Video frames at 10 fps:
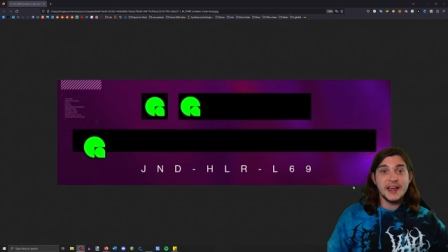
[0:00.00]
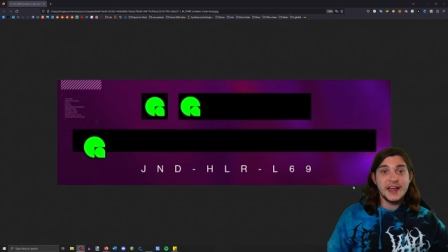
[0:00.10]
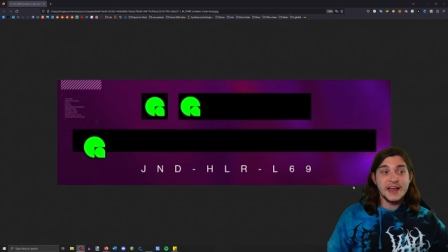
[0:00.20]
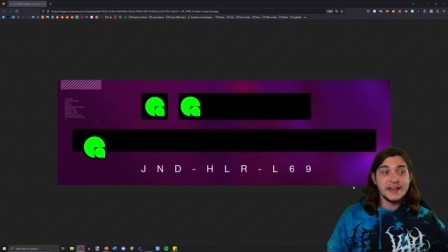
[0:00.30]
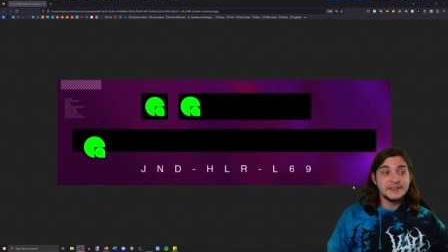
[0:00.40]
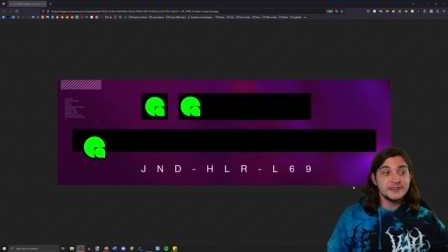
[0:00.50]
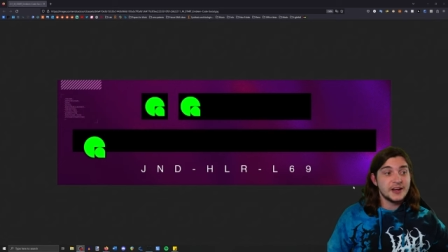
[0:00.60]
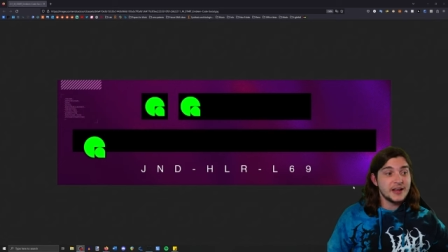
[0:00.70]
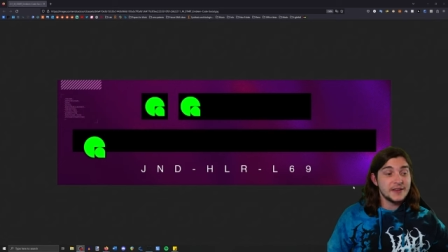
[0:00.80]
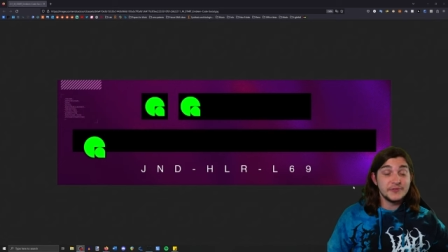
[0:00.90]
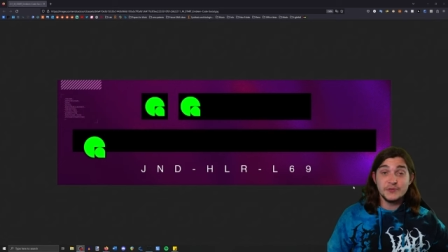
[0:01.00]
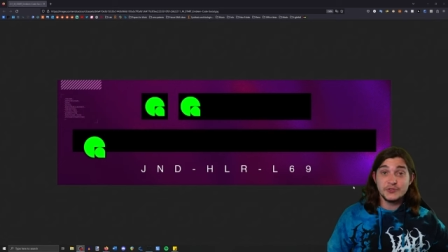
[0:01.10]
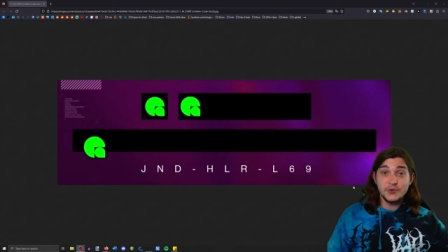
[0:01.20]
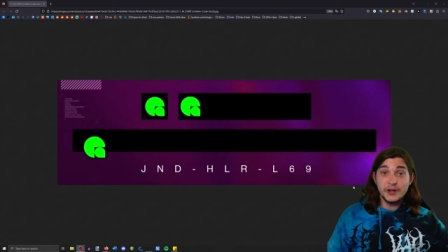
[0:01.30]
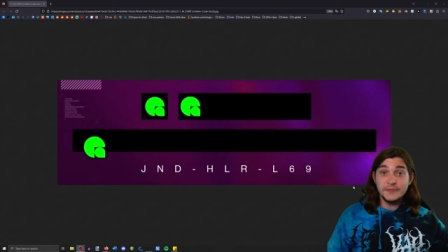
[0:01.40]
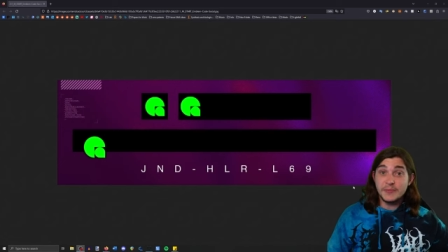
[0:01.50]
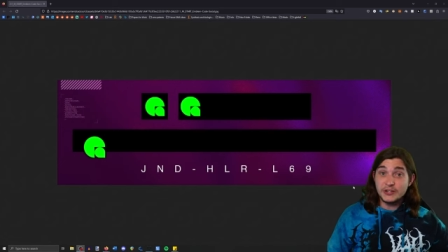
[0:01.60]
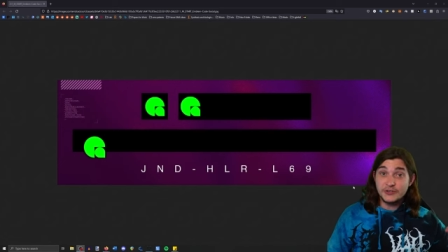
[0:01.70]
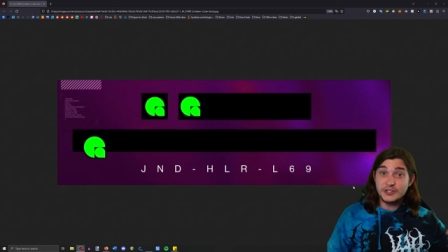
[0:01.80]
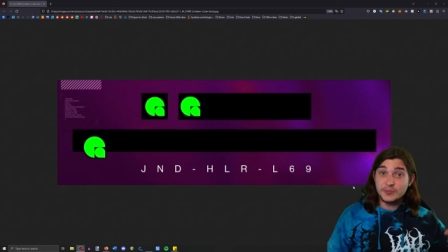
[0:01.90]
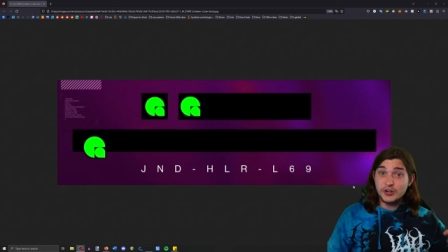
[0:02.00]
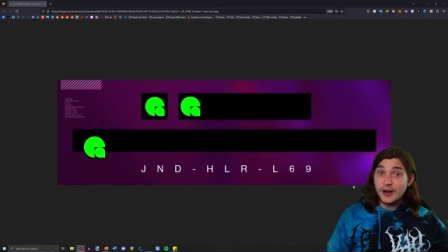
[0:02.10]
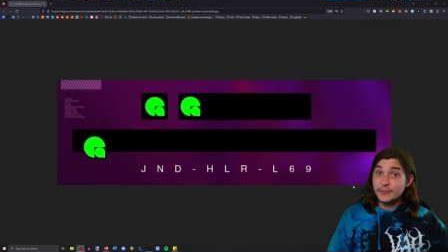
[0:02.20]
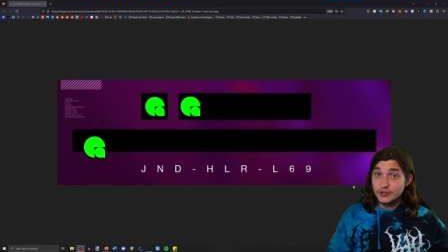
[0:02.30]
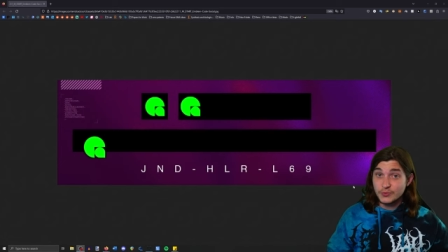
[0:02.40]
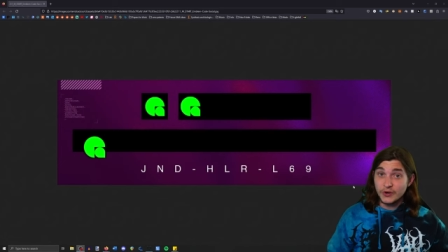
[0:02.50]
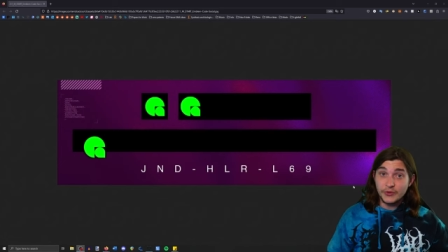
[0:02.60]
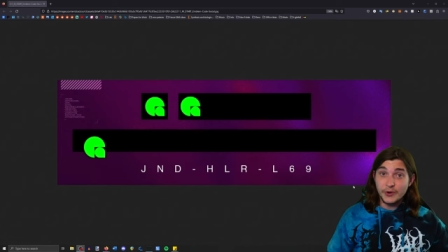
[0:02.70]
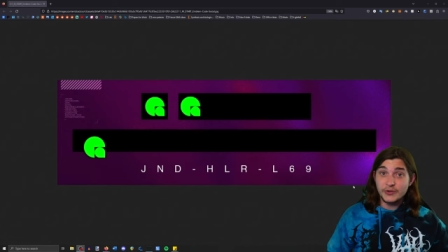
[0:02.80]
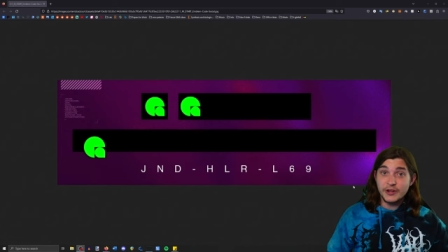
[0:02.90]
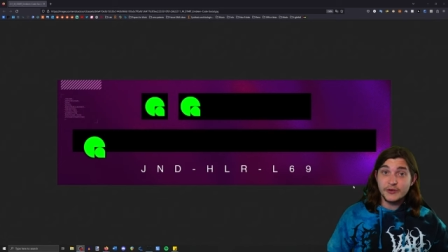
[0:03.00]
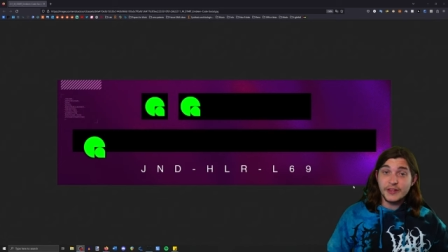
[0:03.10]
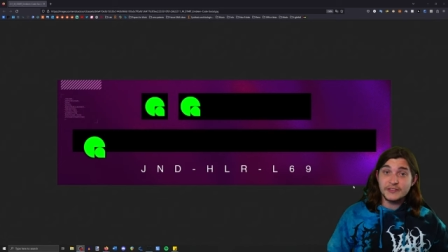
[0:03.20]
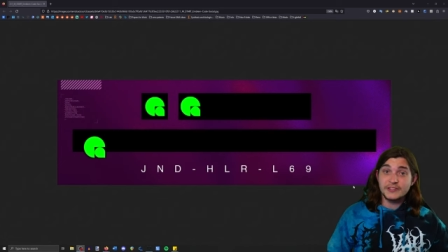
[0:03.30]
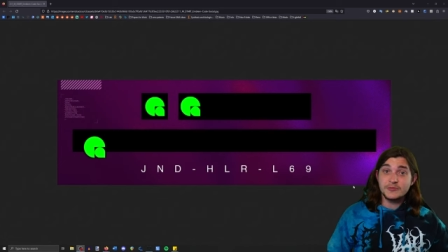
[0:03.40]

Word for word: And if you enjoyed, make sure to subscribe because we're on the road to 100,000